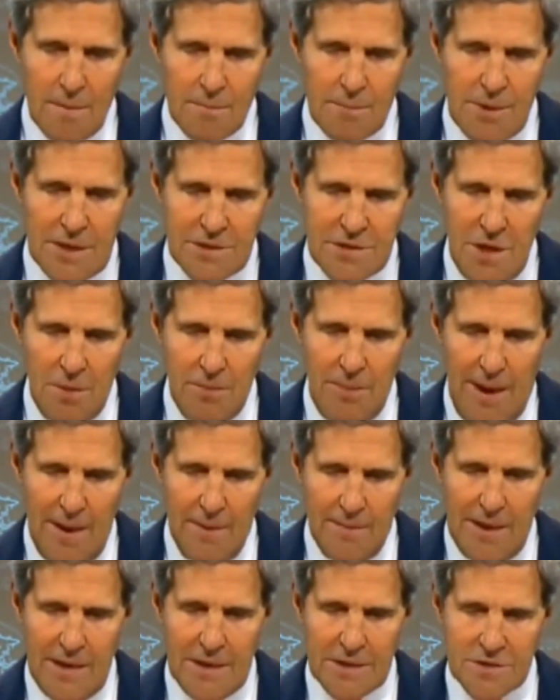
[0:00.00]
President
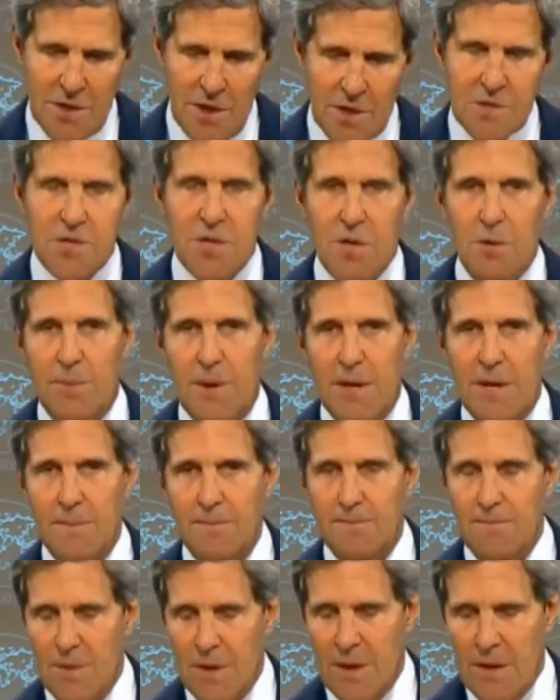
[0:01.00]
Obama has also
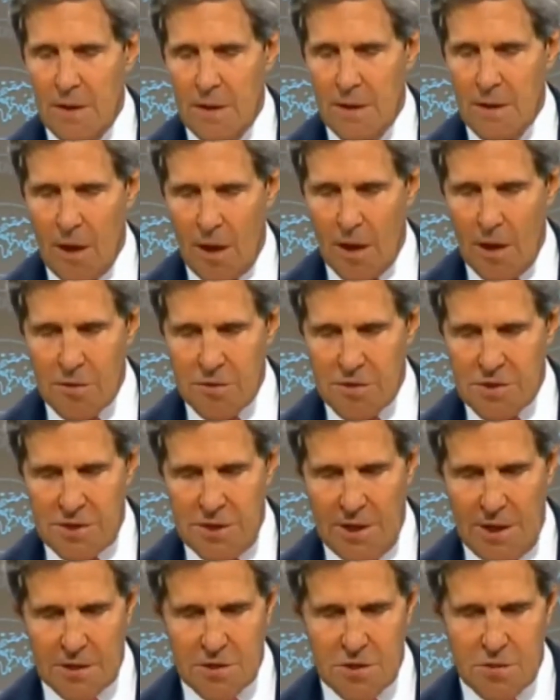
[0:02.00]
been in close
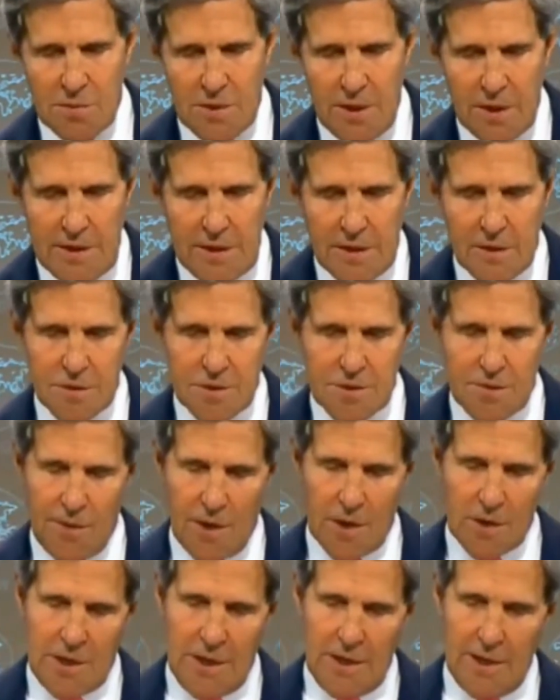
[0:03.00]
touch with leaders of
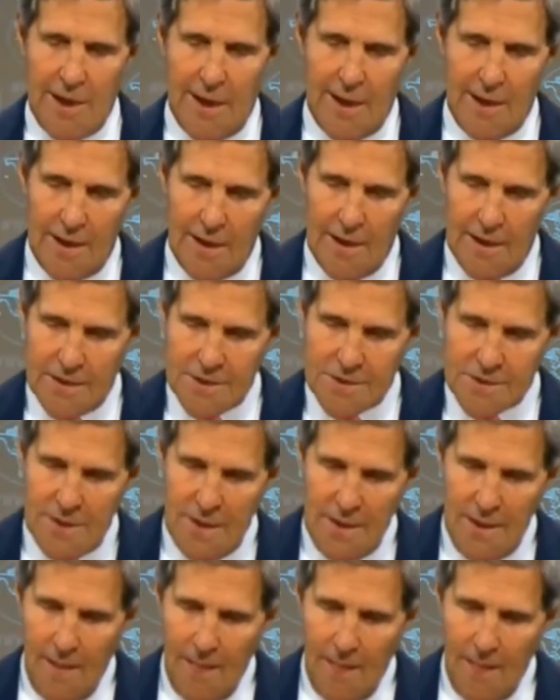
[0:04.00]
our key allies,